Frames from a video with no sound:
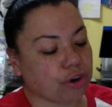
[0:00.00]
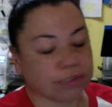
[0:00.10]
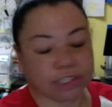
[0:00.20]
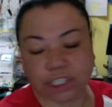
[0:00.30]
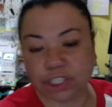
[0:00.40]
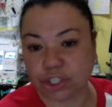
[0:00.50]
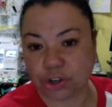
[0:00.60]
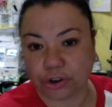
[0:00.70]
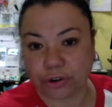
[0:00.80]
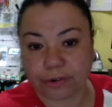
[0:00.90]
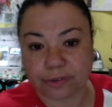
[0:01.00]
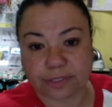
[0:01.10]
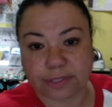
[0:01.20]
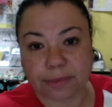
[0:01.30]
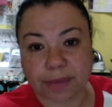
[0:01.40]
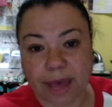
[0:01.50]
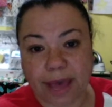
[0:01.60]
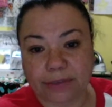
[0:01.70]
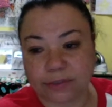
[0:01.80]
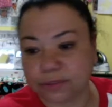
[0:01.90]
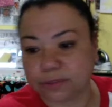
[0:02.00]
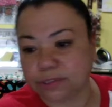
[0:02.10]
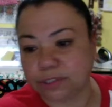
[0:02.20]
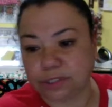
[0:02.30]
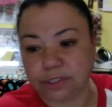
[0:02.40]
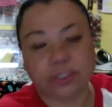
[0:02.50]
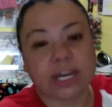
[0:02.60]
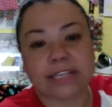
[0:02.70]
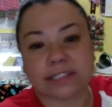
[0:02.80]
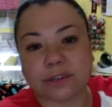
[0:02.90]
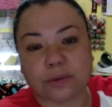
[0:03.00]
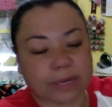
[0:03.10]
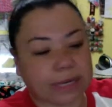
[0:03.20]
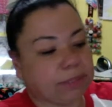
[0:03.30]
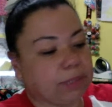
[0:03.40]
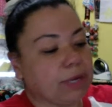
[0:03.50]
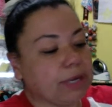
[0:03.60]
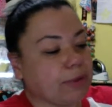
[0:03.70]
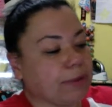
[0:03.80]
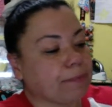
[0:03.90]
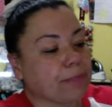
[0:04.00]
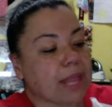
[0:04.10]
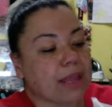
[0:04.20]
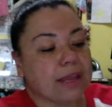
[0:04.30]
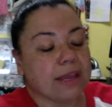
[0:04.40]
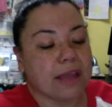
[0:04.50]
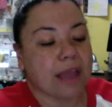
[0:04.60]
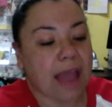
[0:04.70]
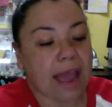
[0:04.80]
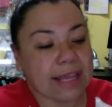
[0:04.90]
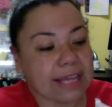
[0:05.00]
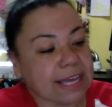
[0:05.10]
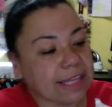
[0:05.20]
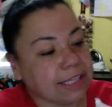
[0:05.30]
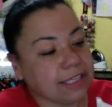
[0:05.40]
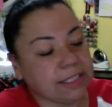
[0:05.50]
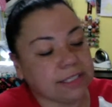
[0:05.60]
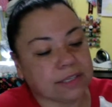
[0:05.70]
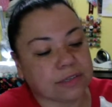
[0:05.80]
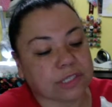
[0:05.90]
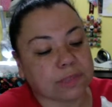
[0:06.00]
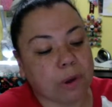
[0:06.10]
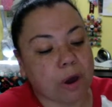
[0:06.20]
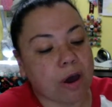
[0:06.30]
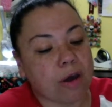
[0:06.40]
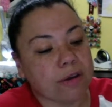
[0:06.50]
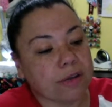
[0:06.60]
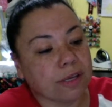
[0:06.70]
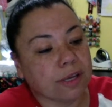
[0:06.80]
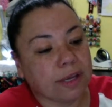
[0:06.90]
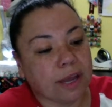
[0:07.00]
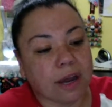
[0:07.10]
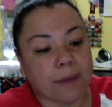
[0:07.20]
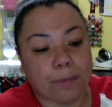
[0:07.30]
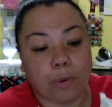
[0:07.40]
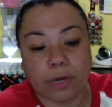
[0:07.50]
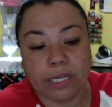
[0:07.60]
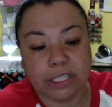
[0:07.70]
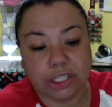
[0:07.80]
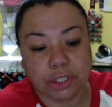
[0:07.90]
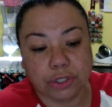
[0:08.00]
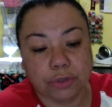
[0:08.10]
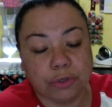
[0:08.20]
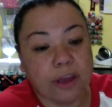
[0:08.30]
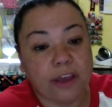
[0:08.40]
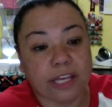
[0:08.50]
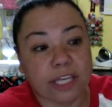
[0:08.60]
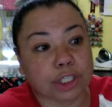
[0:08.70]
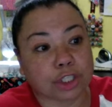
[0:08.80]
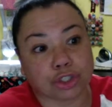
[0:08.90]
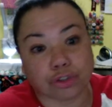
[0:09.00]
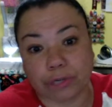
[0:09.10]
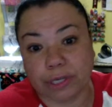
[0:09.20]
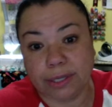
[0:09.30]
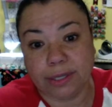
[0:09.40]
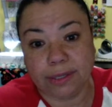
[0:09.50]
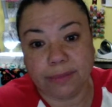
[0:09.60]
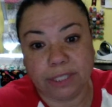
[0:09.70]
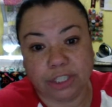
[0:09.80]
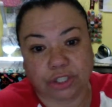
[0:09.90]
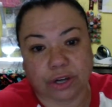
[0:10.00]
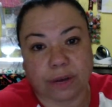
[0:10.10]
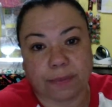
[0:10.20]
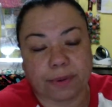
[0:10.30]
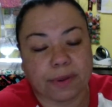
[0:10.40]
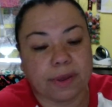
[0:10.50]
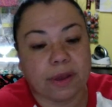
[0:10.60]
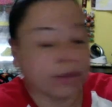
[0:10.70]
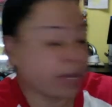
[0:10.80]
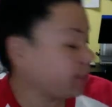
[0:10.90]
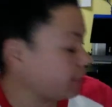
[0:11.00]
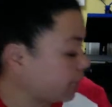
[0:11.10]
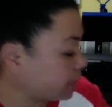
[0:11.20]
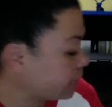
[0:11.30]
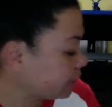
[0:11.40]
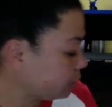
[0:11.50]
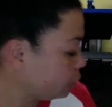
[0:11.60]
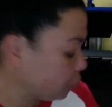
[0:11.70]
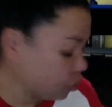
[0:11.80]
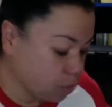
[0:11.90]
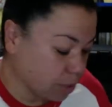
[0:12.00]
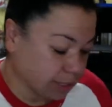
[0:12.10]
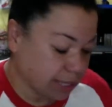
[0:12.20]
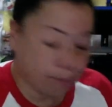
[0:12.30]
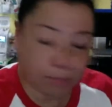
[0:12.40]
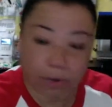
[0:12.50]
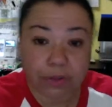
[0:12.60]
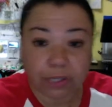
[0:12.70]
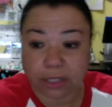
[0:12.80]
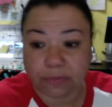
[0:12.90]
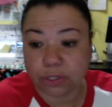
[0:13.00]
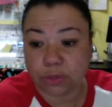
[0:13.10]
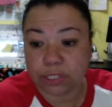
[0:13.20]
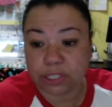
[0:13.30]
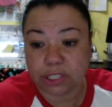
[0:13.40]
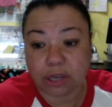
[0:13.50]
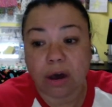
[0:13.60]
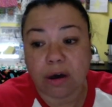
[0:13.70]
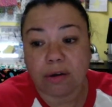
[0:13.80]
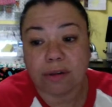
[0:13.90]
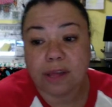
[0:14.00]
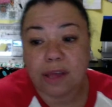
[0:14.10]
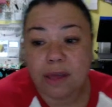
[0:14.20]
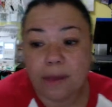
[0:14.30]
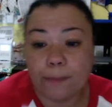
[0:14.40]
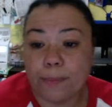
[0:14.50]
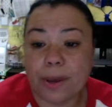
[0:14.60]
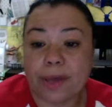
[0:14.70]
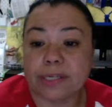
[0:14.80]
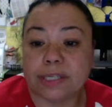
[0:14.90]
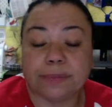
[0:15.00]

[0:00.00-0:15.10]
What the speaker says: Ginger or some. You guys know what I mean. Well, anyway, I like these. They're small, pointy too, extremely sharp. Okay, not that, you know, the ones that brother gives you is dull, but